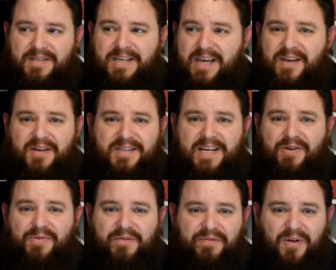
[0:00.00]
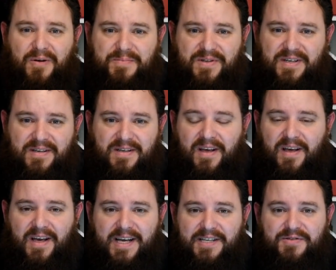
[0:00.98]
gigateraflops. Like,
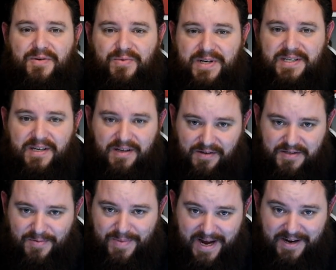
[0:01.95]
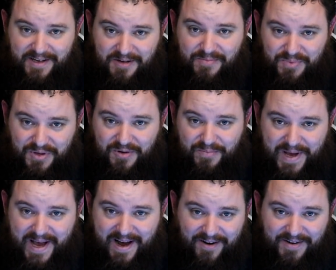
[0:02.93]
it's a ridiculous amount of compute
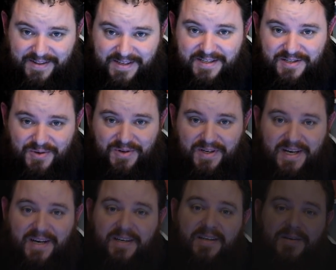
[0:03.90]
power in this sort of card.